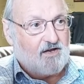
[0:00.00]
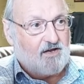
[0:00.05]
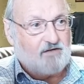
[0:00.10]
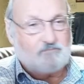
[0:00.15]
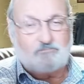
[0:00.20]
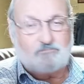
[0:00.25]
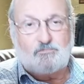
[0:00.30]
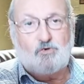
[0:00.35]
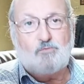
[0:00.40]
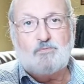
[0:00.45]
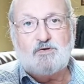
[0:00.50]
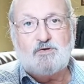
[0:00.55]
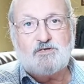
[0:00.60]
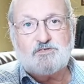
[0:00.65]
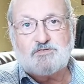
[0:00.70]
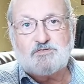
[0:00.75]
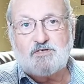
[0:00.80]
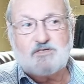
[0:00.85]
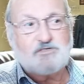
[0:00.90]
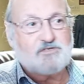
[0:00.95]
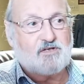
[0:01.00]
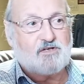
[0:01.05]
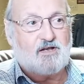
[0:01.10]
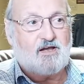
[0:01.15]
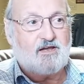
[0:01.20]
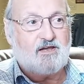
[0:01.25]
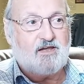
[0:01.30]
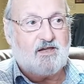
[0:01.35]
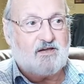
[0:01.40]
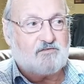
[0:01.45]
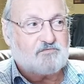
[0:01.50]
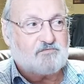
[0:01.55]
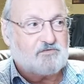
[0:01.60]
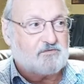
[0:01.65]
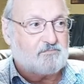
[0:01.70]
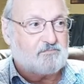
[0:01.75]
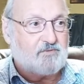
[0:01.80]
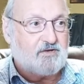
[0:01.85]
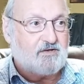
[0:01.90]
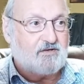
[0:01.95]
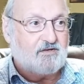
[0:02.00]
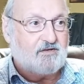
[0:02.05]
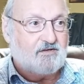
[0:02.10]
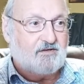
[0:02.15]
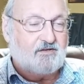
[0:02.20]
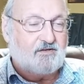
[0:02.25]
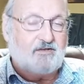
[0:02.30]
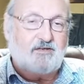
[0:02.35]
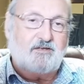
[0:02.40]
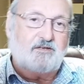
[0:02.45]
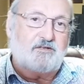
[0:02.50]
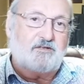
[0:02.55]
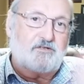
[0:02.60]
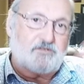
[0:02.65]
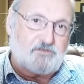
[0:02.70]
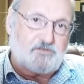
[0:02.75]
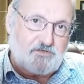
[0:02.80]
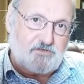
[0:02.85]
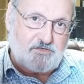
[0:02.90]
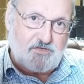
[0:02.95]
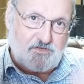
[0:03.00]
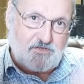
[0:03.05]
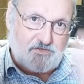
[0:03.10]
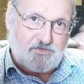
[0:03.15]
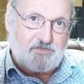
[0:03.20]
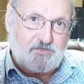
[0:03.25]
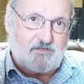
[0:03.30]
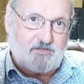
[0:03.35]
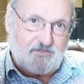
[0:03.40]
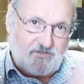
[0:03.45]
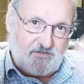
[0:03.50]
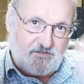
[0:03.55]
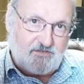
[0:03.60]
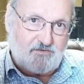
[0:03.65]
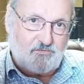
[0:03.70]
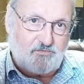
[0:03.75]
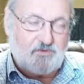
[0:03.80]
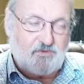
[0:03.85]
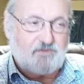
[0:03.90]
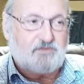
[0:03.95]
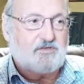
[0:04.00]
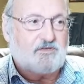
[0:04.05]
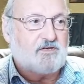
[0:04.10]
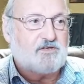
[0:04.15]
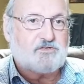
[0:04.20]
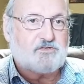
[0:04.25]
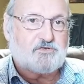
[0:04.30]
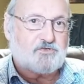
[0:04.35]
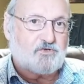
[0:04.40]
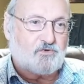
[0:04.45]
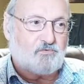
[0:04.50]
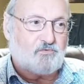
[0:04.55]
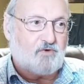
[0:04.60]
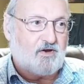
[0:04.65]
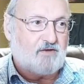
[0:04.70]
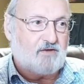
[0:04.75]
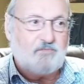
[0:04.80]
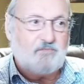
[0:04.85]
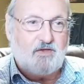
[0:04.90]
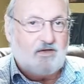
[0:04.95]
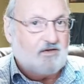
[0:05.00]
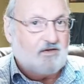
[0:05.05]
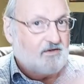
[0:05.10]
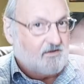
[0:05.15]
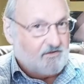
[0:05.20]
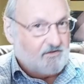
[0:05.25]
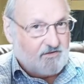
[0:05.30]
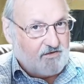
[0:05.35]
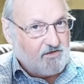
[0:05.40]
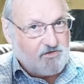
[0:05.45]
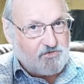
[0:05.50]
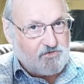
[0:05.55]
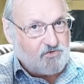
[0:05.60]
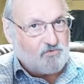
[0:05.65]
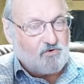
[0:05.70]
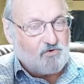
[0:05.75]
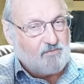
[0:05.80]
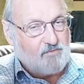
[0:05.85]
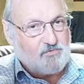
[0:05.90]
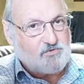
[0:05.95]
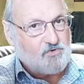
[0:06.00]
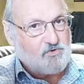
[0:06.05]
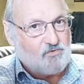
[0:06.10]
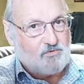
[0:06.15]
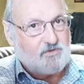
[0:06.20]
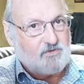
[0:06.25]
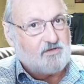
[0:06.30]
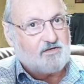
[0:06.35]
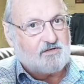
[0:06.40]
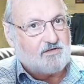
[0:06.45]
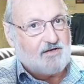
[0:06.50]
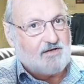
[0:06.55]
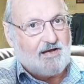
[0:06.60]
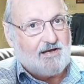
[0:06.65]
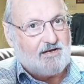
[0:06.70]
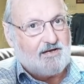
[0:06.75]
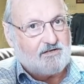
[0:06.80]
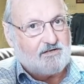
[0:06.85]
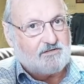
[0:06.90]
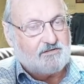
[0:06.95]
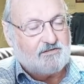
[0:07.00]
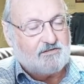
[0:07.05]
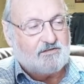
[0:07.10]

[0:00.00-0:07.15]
nobody says that I have to be consistent with the histogram. The histogram is only a guide